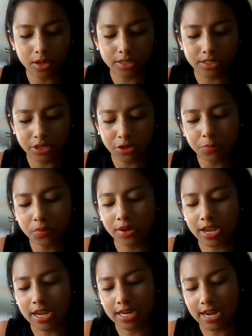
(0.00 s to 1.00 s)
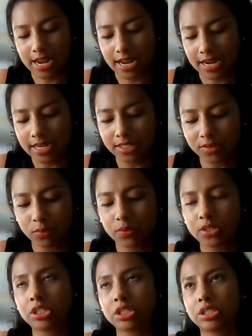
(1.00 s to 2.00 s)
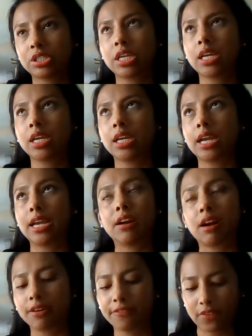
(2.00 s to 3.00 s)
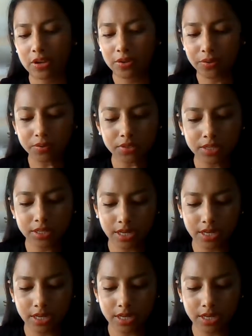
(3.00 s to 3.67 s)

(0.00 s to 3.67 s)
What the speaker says: 0.88, which in our field,